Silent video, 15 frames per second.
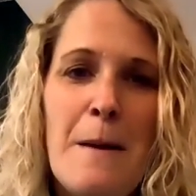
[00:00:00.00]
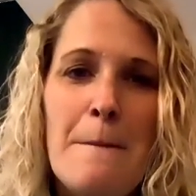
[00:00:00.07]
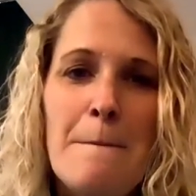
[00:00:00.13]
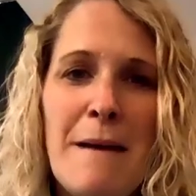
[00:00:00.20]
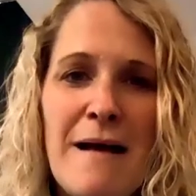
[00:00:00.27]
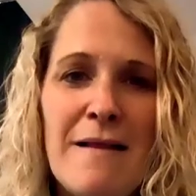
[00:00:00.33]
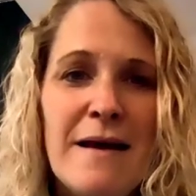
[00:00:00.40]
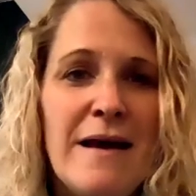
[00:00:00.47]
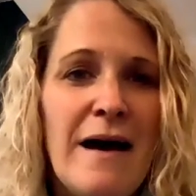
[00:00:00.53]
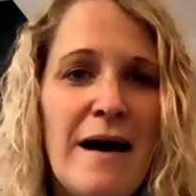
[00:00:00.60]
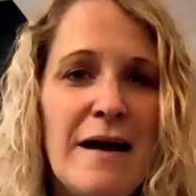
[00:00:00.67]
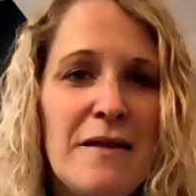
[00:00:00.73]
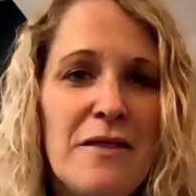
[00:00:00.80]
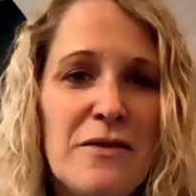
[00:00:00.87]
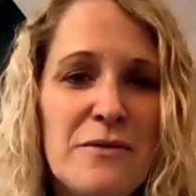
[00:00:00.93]

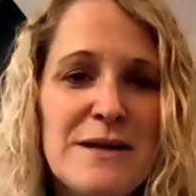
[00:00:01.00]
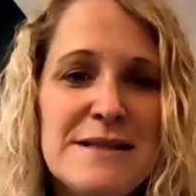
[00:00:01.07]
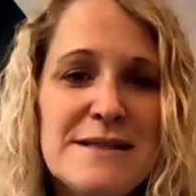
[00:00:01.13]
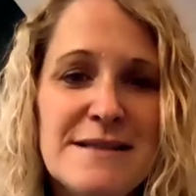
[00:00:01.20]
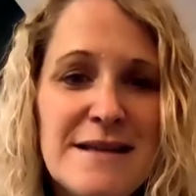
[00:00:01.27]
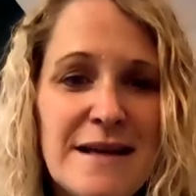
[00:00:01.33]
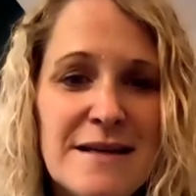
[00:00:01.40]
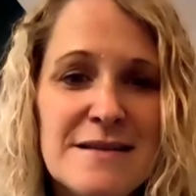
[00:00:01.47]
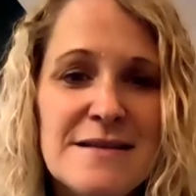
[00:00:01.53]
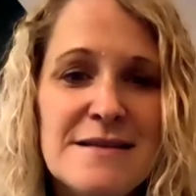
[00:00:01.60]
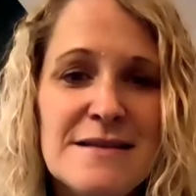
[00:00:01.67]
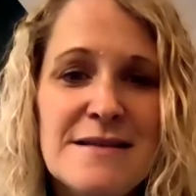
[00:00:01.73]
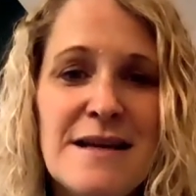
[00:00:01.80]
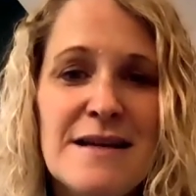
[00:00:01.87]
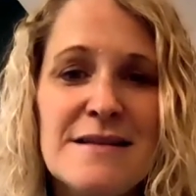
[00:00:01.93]
Malachi 3 6
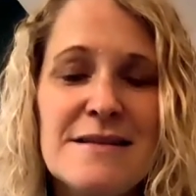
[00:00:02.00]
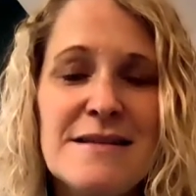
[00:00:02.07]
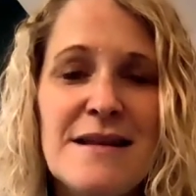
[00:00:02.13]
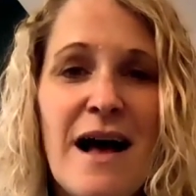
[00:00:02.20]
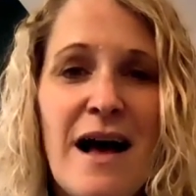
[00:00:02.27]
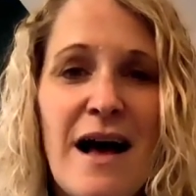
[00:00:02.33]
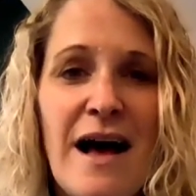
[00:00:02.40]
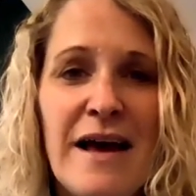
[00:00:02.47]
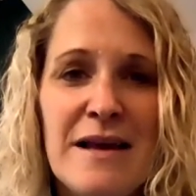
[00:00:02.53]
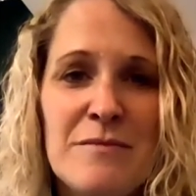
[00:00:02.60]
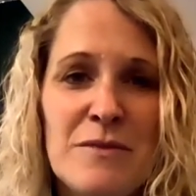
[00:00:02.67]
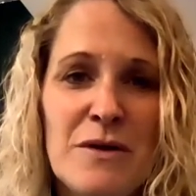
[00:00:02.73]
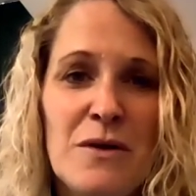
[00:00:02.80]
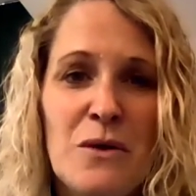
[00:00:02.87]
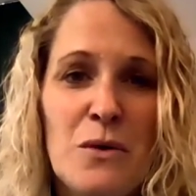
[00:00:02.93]
says, I
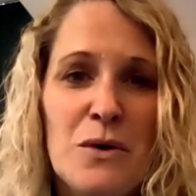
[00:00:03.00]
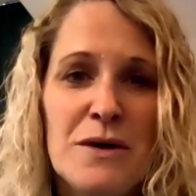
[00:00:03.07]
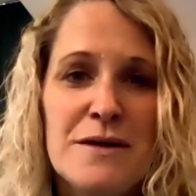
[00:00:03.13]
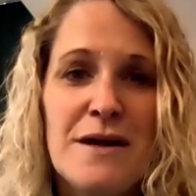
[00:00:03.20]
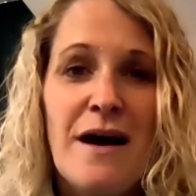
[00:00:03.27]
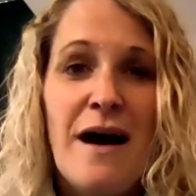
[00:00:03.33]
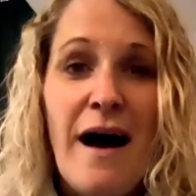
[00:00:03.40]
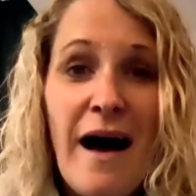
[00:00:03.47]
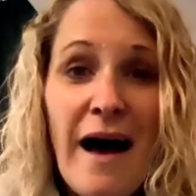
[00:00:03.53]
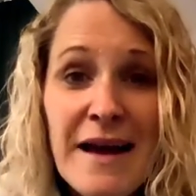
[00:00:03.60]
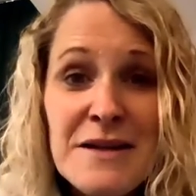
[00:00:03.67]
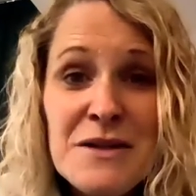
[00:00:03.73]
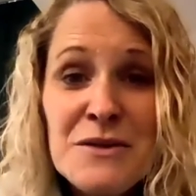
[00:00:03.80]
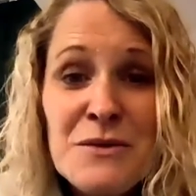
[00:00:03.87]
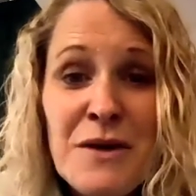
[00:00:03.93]
am the Lord. I
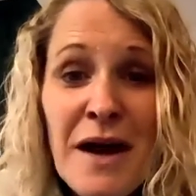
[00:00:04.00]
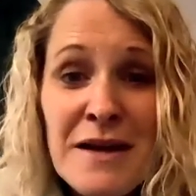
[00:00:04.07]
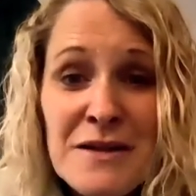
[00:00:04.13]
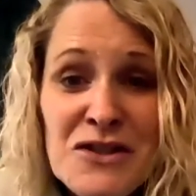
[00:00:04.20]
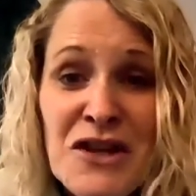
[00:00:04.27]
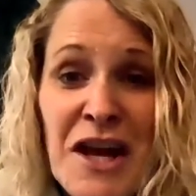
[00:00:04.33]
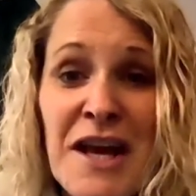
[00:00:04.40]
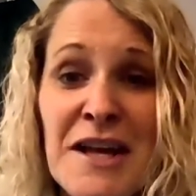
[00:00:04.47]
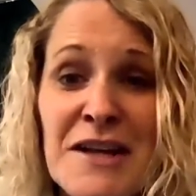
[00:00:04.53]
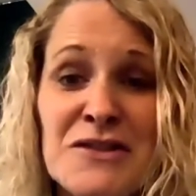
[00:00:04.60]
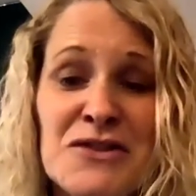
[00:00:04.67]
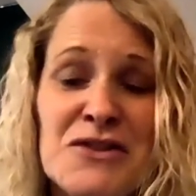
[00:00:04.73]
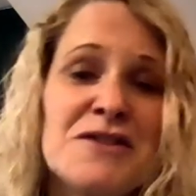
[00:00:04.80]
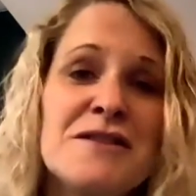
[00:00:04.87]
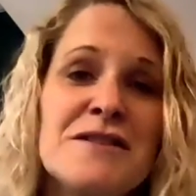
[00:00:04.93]
do not
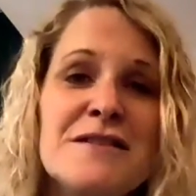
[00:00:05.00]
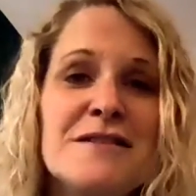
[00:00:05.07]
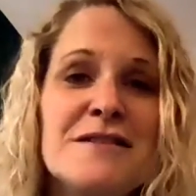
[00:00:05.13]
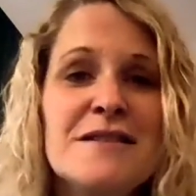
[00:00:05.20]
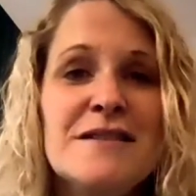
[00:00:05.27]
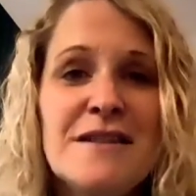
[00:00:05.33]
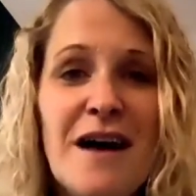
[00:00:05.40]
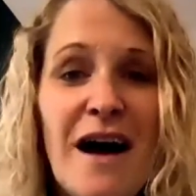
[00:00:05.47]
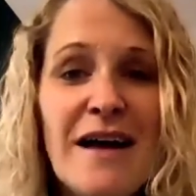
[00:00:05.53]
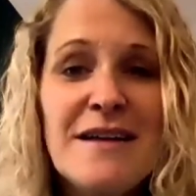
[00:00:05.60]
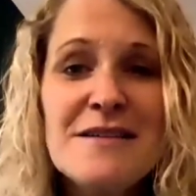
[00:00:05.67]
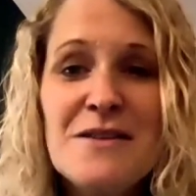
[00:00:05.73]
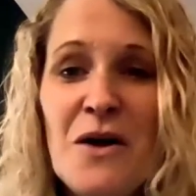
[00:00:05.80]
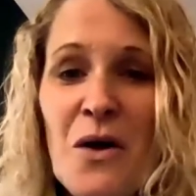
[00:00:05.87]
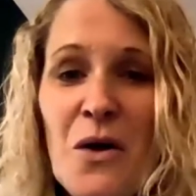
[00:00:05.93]
change. God
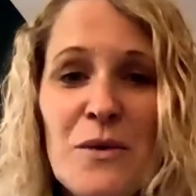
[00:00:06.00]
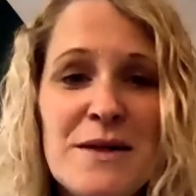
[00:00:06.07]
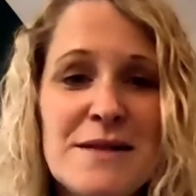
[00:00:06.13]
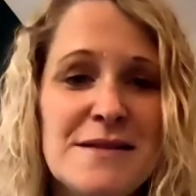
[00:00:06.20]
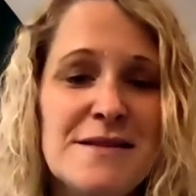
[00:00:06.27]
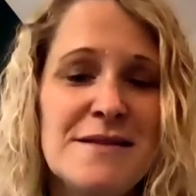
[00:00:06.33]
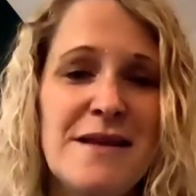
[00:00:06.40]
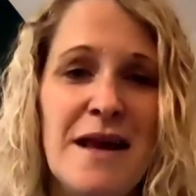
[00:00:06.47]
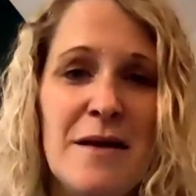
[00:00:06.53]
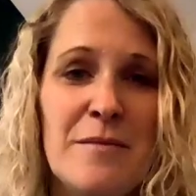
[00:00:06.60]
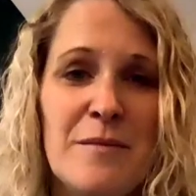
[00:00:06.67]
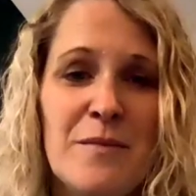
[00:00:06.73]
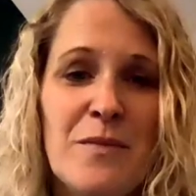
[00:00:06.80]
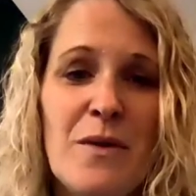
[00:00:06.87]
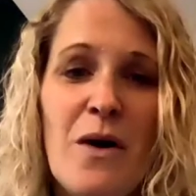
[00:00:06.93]
is always the
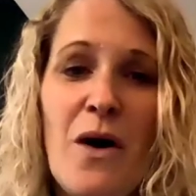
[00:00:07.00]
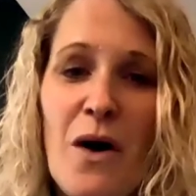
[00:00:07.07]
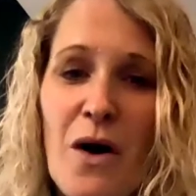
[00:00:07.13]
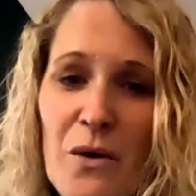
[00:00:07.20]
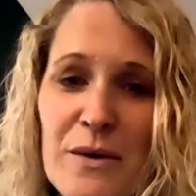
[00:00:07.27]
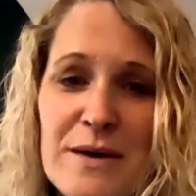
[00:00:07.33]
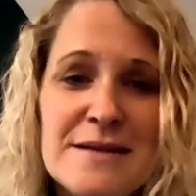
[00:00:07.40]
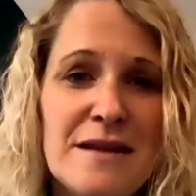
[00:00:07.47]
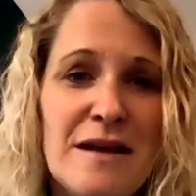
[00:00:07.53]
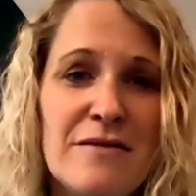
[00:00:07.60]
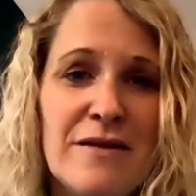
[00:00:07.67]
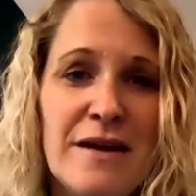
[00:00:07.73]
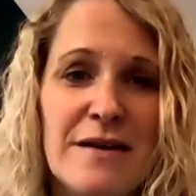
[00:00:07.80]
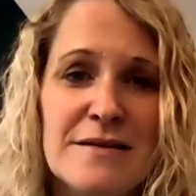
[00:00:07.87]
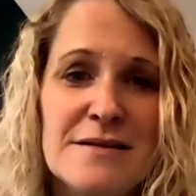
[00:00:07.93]
same, always
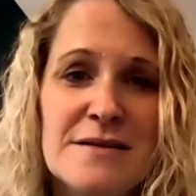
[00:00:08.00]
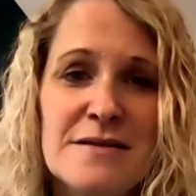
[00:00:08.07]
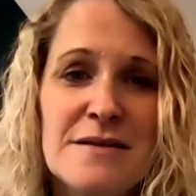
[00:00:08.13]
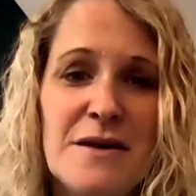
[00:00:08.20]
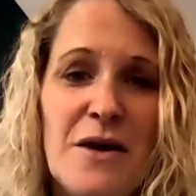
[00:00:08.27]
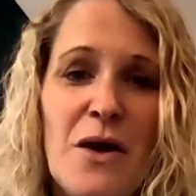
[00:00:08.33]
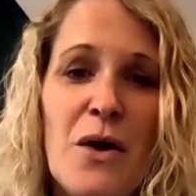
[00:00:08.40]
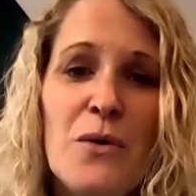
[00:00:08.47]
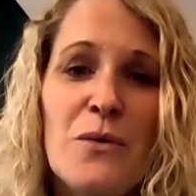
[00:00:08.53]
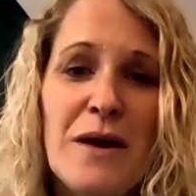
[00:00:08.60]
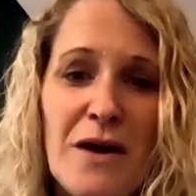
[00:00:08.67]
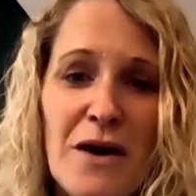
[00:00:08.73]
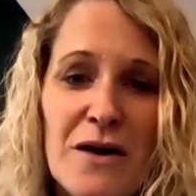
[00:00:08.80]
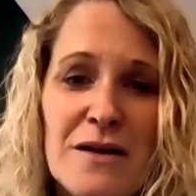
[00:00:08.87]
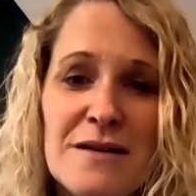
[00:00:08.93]
loving us,
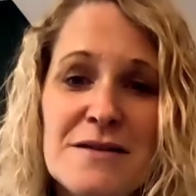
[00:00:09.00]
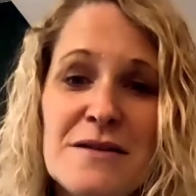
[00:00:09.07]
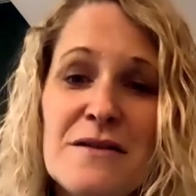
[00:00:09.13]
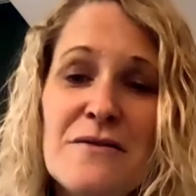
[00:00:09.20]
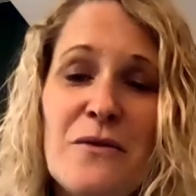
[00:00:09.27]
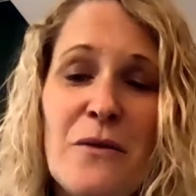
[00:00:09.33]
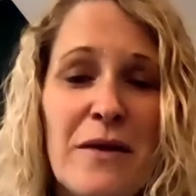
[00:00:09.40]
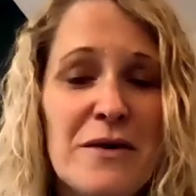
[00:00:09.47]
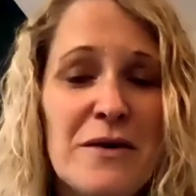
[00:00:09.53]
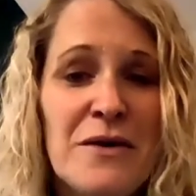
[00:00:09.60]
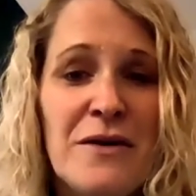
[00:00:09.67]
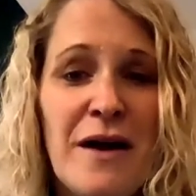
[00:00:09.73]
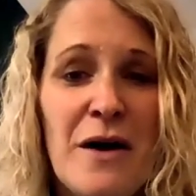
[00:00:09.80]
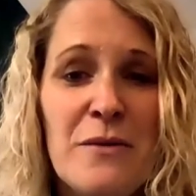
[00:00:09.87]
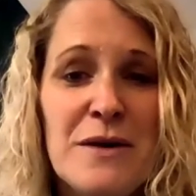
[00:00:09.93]
regardless of whether or
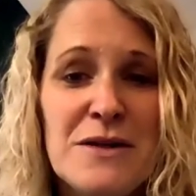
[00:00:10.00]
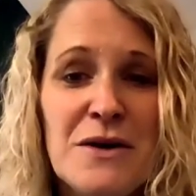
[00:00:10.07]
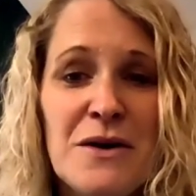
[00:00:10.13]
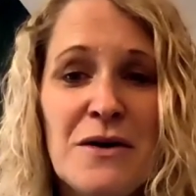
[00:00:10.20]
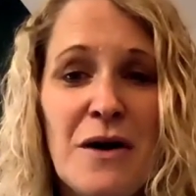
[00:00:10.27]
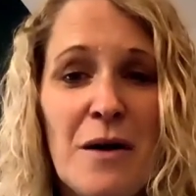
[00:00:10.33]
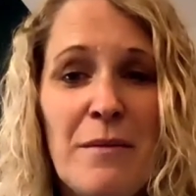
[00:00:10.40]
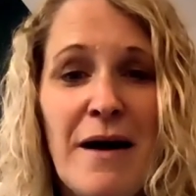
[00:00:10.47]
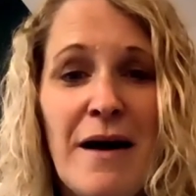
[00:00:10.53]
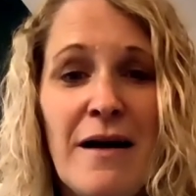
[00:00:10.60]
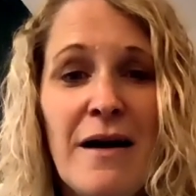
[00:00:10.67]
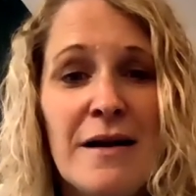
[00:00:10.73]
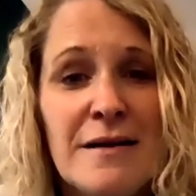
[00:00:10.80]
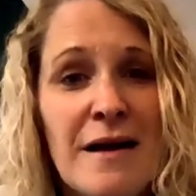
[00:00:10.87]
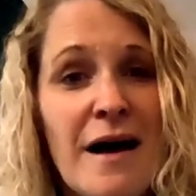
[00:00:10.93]
not we turn our back
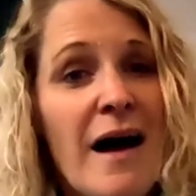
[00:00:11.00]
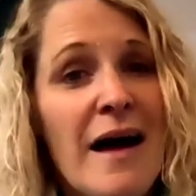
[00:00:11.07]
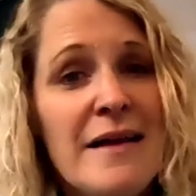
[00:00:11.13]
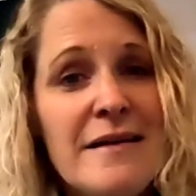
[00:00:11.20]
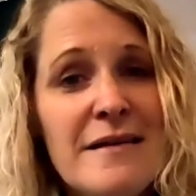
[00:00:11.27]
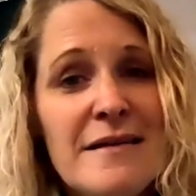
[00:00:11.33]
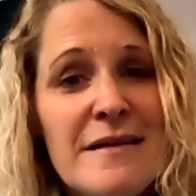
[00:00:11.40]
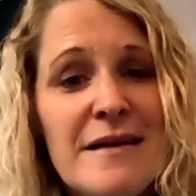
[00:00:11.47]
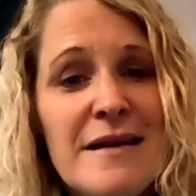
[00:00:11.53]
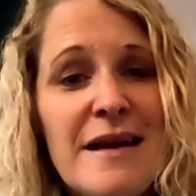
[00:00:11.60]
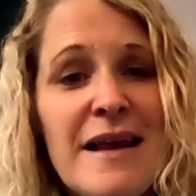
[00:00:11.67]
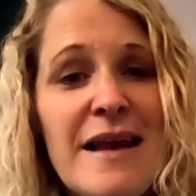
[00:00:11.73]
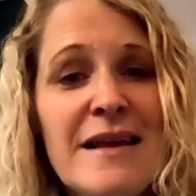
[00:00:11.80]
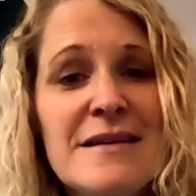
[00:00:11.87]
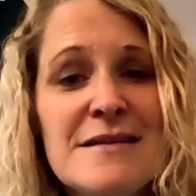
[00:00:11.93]
on God,
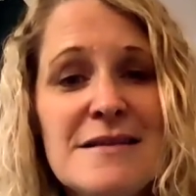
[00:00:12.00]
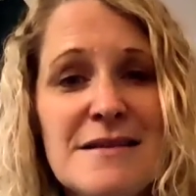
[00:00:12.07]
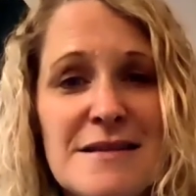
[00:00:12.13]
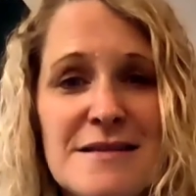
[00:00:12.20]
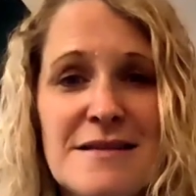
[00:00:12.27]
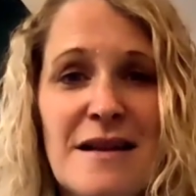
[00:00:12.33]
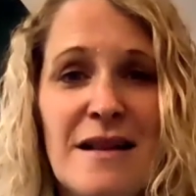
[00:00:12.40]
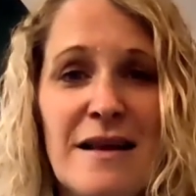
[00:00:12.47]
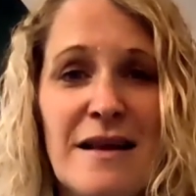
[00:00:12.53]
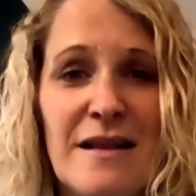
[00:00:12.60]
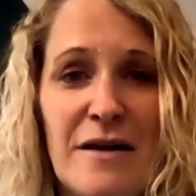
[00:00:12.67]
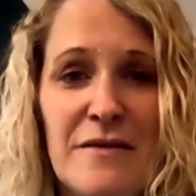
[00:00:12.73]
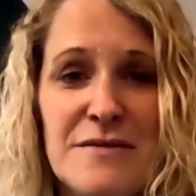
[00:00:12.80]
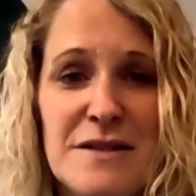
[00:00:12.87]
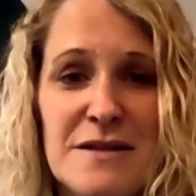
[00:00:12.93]
He consistently
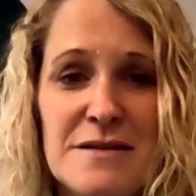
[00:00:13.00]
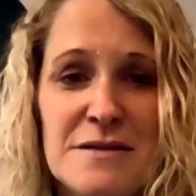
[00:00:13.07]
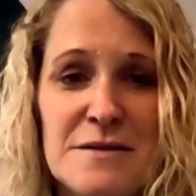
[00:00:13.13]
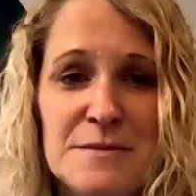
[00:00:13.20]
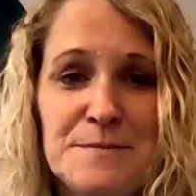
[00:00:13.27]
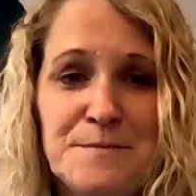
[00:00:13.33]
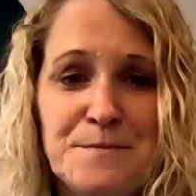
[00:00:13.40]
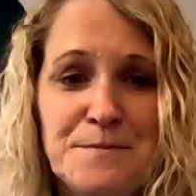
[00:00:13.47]
loves us.